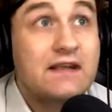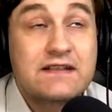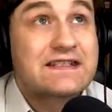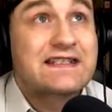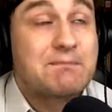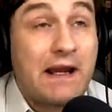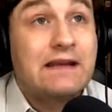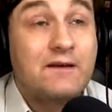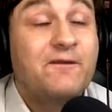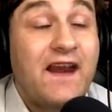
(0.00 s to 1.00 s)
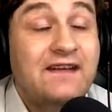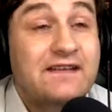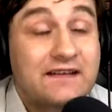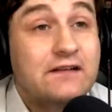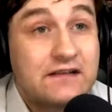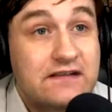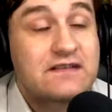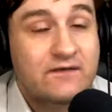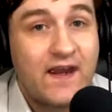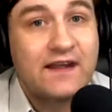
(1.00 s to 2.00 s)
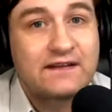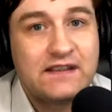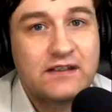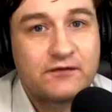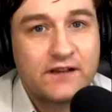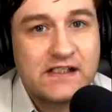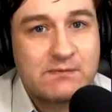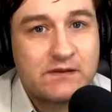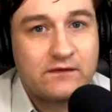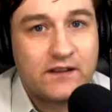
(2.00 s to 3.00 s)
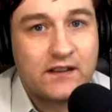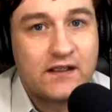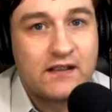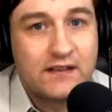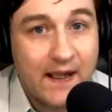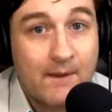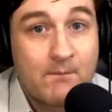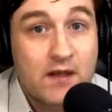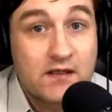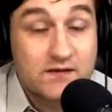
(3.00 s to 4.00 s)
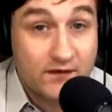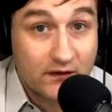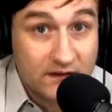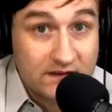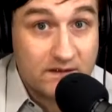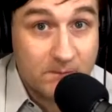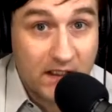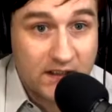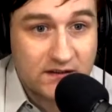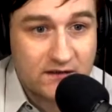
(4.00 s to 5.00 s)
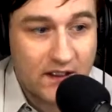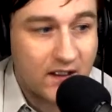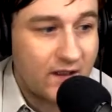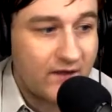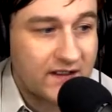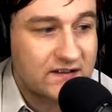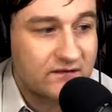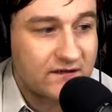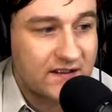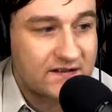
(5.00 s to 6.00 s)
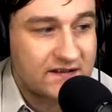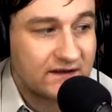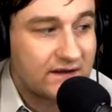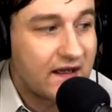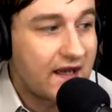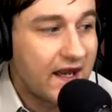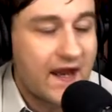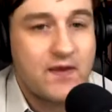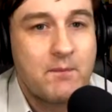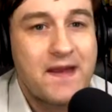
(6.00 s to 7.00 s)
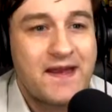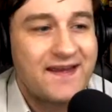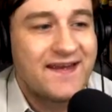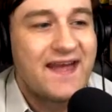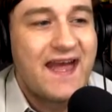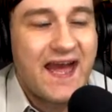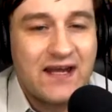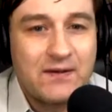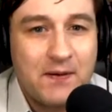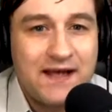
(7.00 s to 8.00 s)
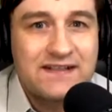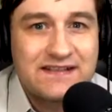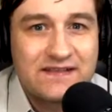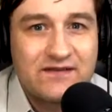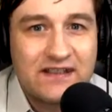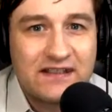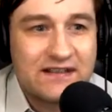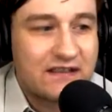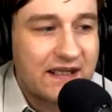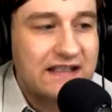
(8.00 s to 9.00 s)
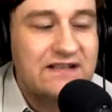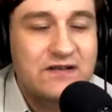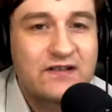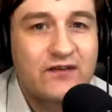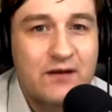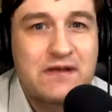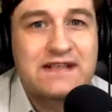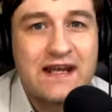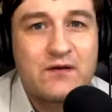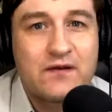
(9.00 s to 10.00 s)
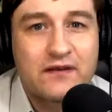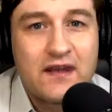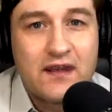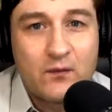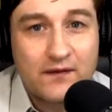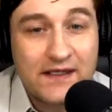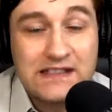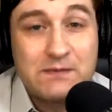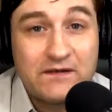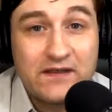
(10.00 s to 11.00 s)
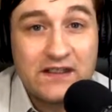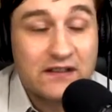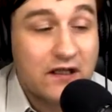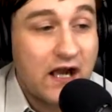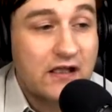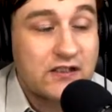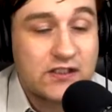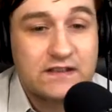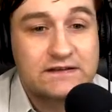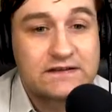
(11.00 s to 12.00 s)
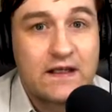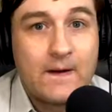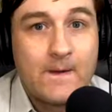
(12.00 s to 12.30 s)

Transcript: despite the fact that there is a vaccine for HPV. Yeah, so there is a vaccine for that disease, and the positivity, the likelihood of coming down with HPV in college is